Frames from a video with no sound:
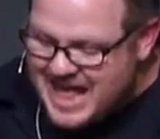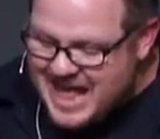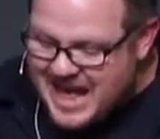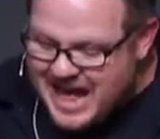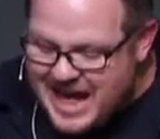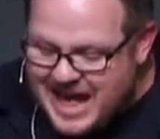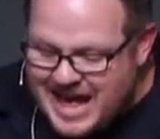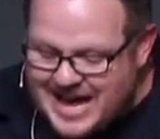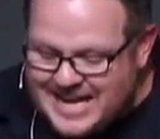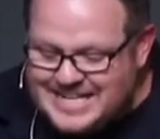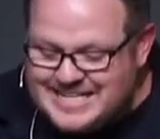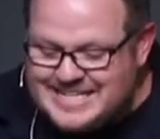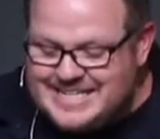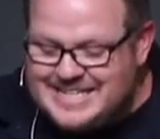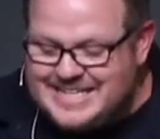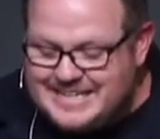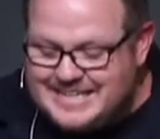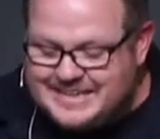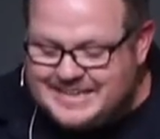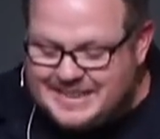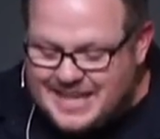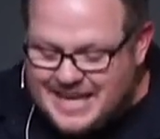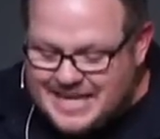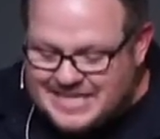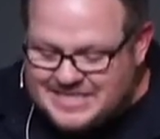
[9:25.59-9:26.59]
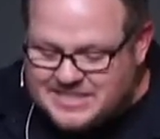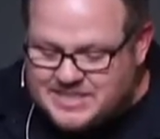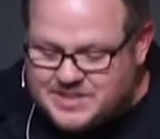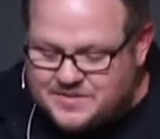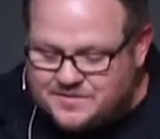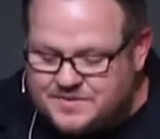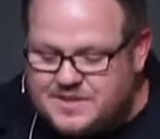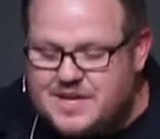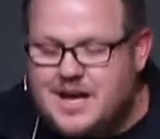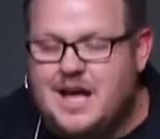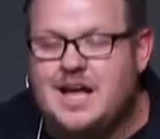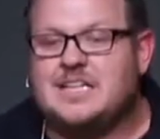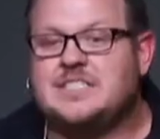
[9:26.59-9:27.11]
I need less
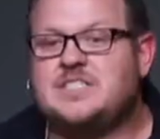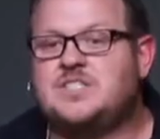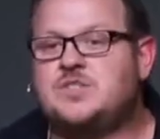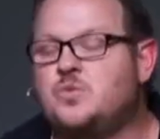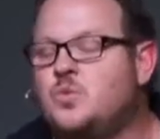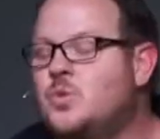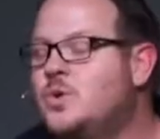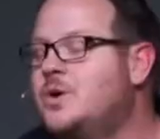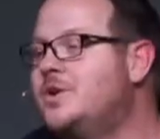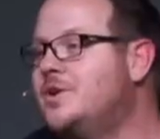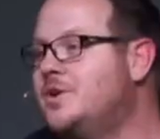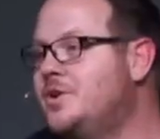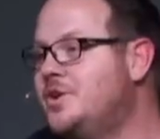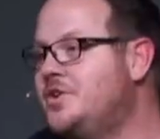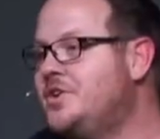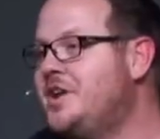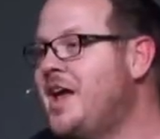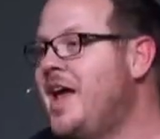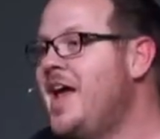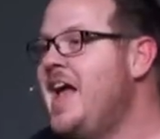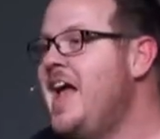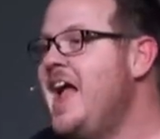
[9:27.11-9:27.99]
of God's word